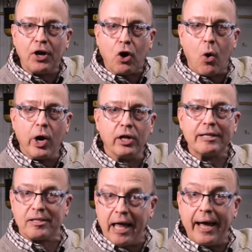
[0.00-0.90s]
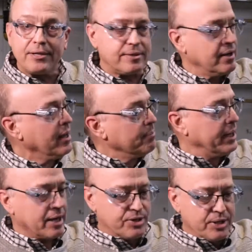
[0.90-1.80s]
the coil is less
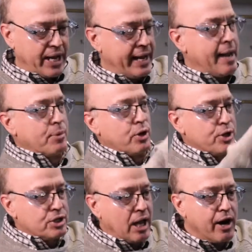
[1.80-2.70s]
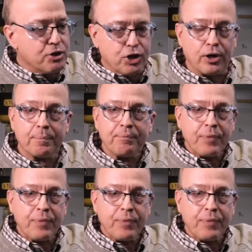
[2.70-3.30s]
because the diameter is larger.